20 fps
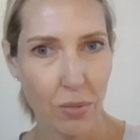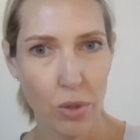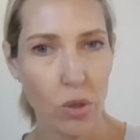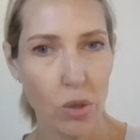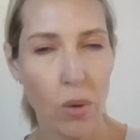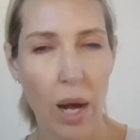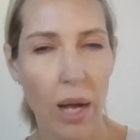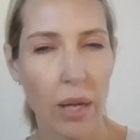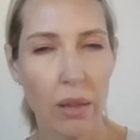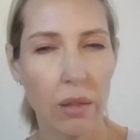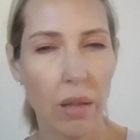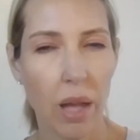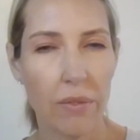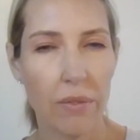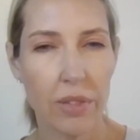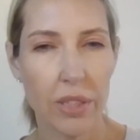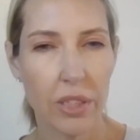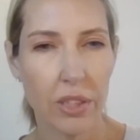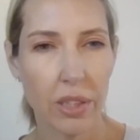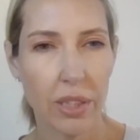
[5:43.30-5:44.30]
who I
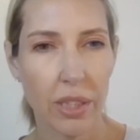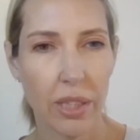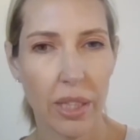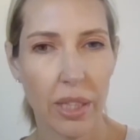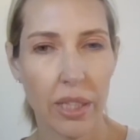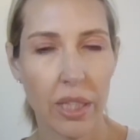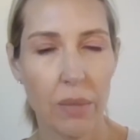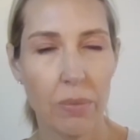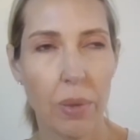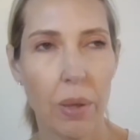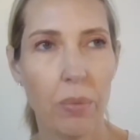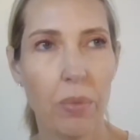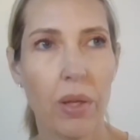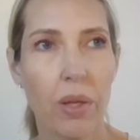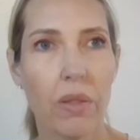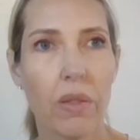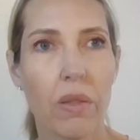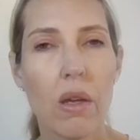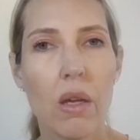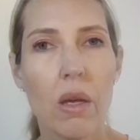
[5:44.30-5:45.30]
love dearly and I keep up
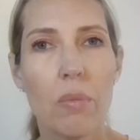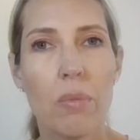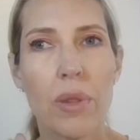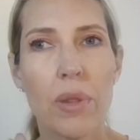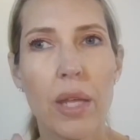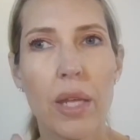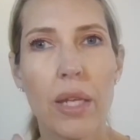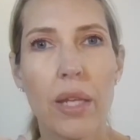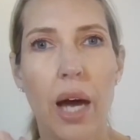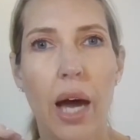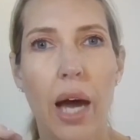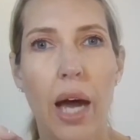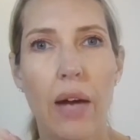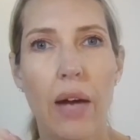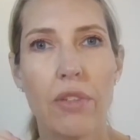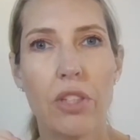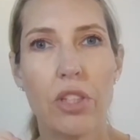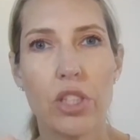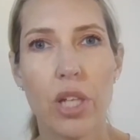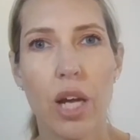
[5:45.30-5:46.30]
with. But then
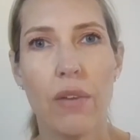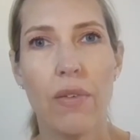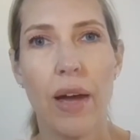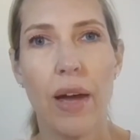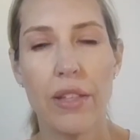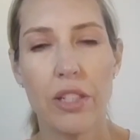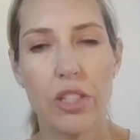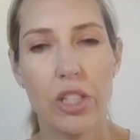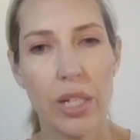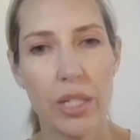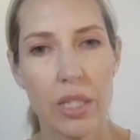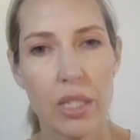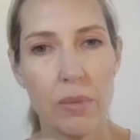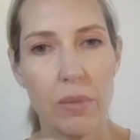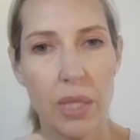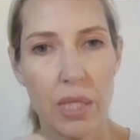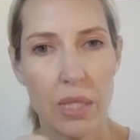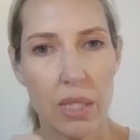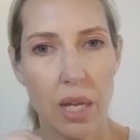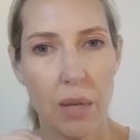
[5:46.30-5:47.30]
I've had the chance to
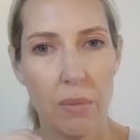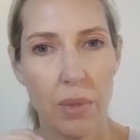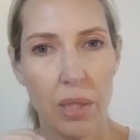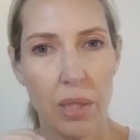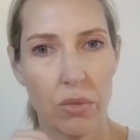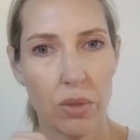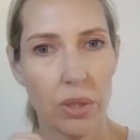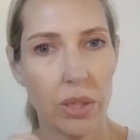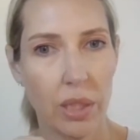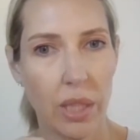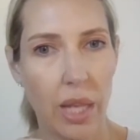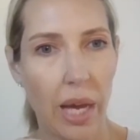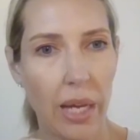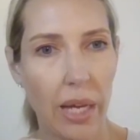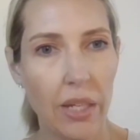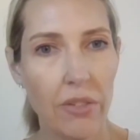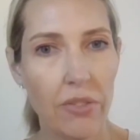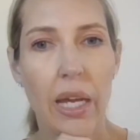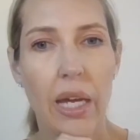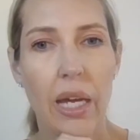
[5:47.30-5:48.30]
meet some in real
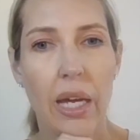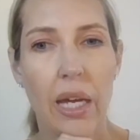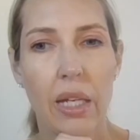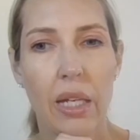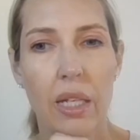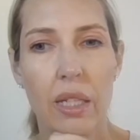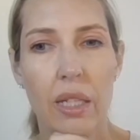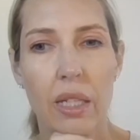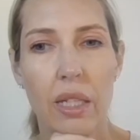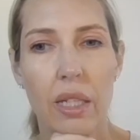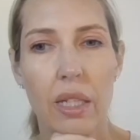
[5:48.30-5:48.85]
life and